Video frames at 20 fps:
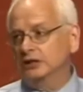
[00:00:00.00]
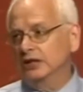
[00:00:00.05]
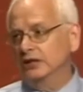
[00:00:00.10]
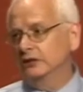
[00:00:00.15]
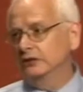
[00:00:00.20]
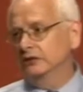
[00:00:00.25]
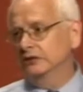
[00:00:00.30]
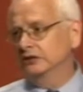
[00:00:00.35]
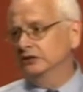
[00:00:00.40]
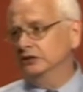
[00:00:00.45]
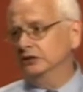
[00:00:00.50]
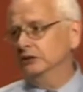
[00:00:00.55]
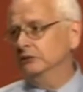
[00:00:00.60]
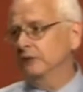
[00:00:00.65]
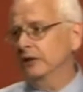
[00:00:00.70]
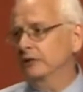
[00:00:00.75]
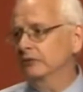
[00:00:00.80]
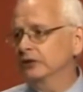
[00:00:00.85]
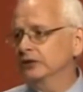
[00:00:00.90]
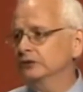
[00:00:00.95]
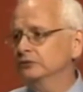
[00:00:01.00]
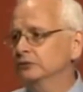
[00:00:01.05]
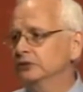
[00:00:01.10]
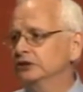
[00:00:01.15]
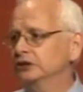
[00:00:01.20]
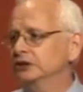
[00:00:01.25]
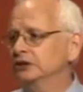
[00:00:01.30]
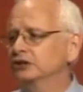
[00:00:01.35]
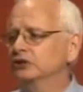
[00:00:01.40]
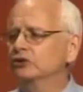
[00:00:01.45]
later this year by Russ
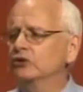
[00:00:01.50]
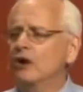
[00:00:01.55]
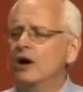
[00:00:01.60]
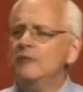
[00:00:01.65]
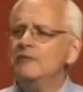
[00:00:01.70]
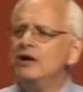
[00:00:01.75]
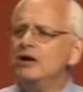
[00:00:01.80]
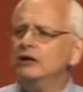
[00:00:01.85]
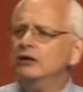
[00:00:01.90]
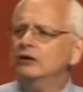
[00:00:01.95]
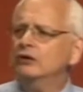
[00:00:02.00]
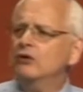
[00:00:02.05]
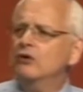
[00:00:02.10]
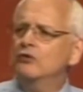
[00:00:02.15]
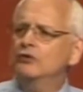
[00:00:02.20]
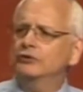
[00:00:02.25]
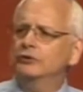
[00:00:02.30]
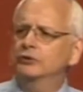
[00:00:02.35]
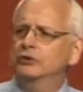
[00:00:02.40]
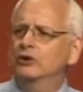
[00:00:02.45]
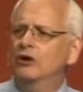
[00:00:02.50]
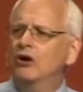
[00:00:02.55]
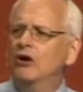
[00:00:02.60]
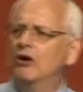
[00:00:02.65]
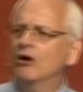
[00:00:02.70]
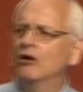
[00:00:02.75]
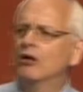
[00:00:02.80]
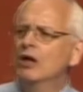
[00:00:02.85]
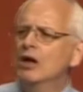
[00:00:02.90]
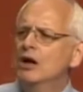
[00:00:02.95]
Ritchie. So I'm not going to go through it
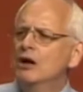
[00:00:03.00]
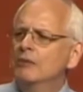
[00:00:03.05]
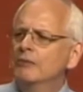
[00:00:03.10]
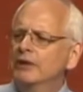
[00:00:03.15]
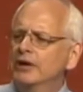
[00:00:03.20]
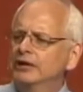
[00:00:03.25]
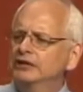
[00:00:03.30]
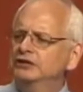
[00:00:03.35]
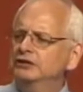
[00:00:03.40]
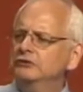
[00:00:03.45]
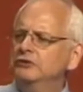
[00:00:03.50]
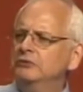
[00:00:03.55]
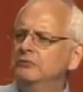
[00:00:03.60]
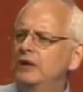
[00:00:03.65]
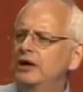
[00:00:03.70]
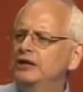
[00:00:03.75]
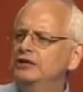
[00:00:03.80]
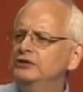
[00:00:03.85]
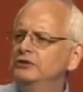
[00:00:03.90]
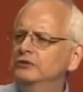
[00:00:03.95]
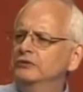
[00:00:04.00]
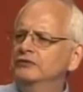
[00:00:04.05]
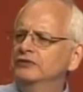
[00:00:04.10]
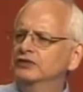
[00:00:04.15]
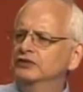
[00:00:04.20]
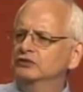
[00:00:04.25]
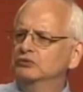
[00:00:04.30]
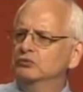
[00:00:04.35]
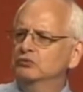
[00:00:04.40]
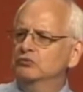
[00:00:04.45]
all, but I just remind you of
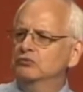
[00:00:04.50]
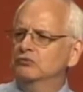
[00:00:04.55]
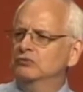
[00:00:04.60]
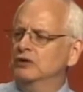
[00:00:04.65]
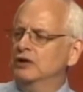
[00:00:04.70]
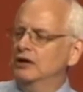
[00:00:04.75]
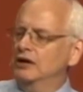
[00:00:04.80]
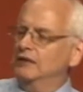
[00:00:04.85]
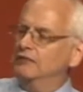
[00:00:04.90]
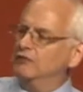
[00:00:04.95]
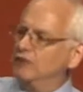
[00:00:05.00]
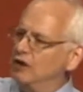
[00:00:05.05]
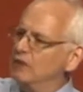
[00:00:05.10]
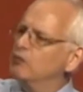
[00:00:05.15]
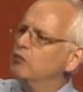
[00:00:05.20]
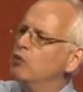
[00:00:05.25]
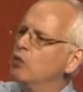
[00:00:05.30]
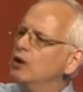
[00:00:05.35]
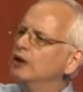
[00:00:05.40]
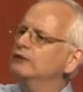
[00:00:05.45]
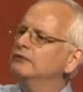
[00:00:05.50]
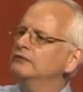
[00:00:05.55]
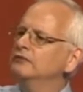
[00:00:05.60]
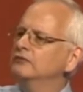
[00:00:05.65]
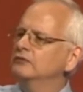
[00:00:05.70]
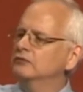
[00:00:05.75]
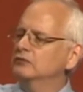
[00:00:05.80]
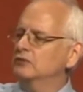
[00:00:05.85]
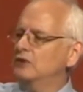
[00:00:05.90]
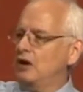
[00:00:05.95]
this, of
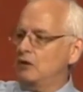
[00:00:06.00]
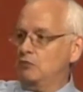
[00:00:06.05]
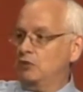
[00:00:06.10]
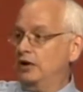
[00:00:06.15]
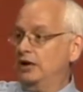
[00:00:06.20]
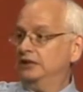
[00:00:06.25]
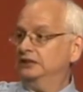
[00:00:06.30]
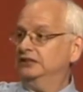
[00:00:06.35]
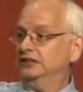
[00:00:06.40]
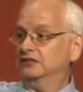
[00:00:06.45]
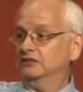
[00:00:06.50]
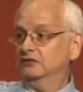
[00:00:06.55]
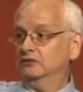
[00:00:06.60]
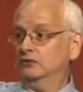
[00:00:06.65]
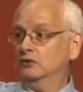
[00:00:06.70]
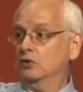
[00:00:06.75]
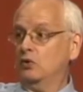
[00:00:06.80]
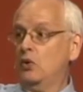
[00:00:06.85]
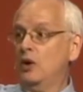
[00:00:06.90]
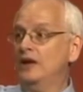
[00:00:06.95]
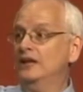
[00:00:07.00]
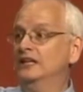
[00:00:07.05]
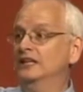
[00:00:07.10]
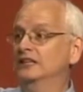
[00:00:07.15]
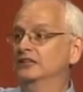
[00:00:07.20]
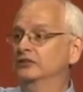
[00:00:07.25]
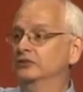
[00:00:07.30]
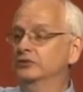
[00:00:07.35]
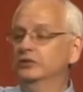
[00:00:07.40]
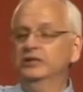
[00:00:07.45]
one, what I see as quite
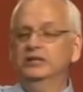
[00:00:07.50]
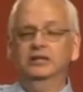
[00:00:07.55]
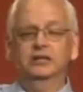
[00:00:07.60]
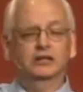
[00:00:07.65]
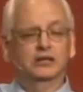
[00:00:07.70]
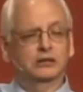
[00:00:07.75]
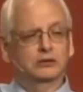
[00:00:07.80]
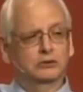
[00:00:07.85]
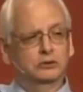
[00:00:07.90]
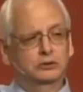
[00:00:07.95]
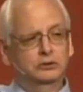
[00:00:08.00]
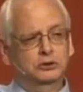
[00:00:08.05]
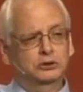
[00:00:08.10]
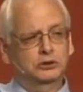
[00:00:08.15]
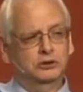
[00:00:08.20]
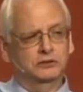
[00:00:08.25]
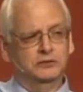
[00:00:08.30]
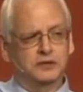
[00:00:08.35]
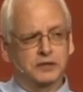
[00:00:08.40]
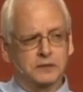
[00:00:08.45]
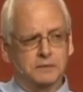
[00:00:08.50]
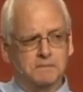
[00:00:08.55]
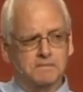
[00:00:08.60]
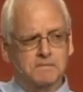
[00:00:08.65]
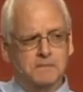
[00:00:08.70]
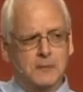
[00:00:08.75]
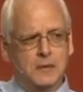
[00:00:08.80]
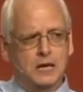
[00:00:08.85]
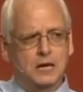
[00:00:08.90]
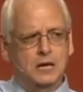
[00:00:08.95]
intriguing and crucial event.
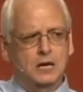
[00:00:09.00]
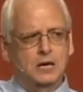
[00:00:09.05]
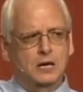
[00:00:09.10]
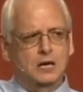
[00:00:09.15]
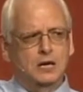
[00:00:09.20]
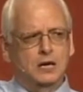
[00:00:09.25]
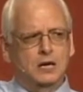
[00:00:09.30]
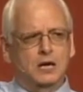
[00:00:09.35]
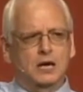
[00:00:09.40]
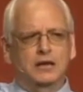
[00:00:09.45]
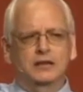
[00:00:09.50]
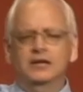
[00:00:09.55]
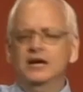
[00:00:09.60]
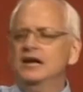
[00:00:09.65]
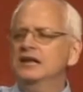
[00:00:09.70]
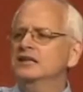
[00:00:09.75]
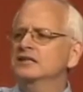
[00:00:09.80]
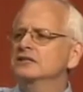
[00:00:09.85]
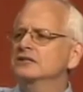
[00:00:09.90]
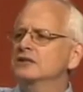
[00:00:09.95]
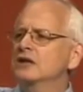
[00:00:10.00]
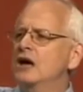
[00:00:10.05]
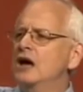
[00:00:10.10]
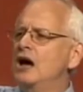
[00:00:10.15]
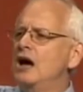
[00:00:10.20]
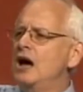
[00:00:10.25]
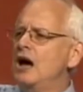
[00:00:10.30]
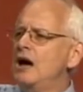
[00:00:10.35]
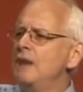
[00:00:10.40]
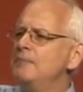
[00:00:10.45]
And that is
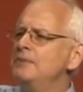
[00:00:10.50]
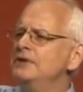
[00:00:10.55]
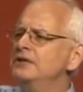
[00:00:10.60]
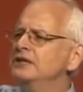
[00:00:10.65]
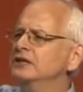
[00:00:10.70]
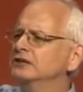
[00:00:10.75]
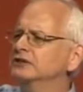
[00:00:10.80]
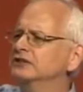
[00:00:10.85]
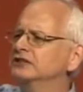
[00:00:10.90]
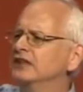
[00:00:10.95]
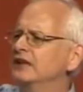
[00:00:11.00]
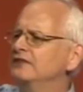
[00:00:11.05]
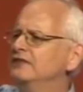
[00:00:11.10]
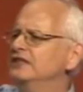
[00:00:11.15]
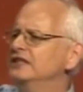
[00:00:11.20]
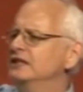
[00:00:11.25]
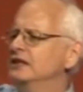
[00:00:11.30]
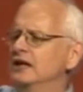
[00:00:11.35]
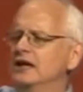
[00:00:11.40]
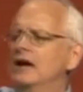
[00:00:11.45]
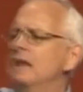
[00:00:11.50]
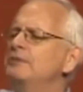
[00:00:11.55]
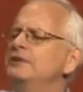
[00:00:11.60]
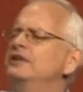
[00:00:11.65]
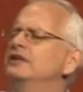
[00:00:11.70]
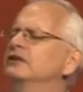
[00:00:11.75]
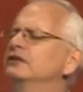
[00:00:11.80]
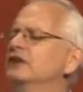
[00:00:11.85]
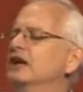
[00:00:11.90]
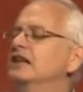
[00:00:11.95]
up until
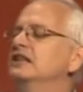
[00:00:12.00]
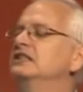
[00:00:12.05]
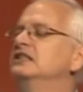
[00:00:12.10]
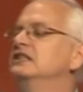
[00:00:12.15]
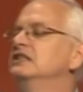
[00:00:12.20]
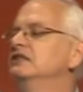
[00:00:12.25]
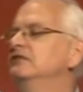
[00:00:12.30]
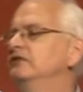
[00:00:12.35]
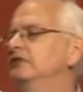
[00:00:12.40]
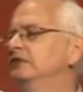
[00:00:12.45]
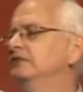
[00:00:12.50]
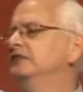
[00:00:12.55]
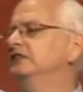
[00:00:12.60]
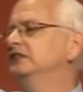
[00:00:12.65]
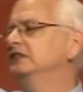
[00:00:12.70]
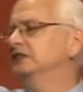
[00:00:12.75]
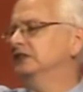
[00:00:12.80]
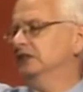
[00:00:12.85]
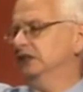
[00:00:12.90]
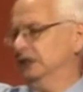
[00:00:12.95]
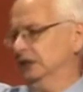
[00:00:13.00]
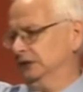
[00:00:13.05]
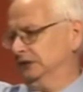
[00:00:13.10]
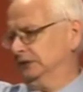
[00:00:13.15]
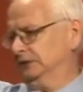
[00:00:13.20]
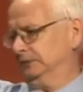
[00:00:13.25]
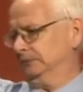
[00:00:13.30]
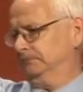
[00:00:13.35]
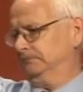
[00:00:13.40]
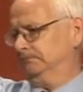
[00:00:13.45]
1956,